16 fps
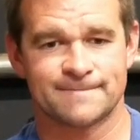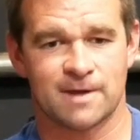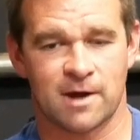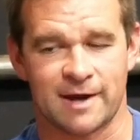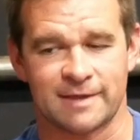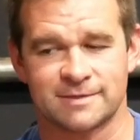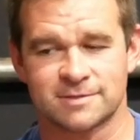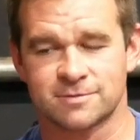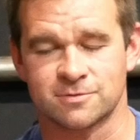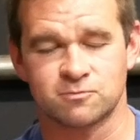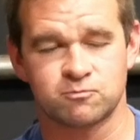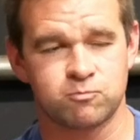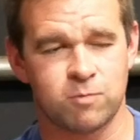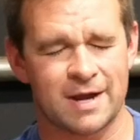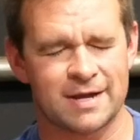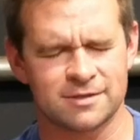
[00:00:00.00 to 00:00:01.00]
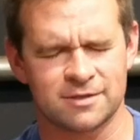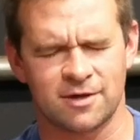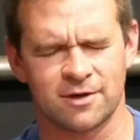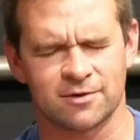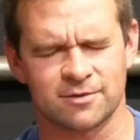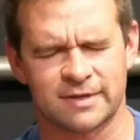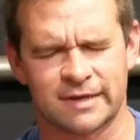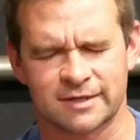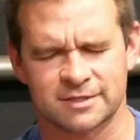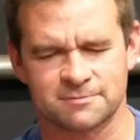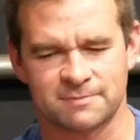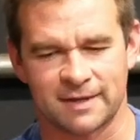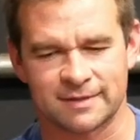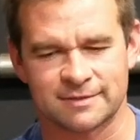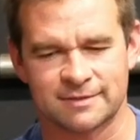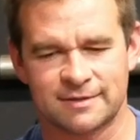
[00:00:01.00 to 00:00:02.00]
All right, this was way longer than I
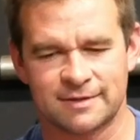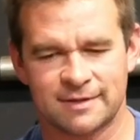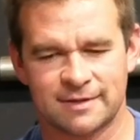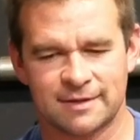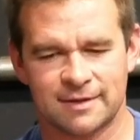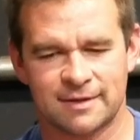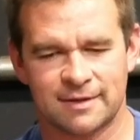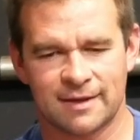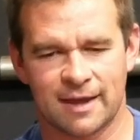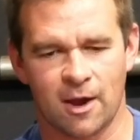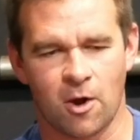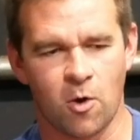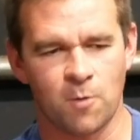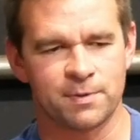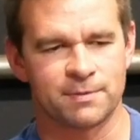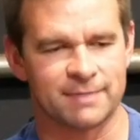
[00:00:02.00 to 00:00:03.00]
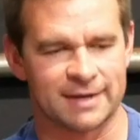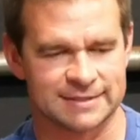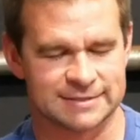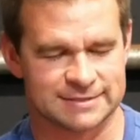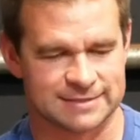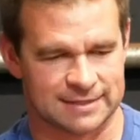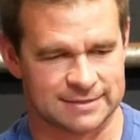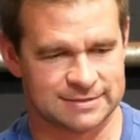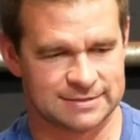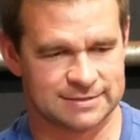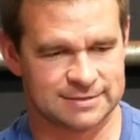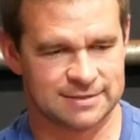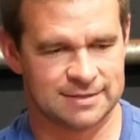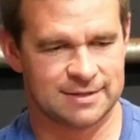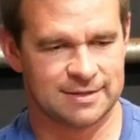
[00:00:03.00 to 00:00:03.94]
expected. I hope it made sense.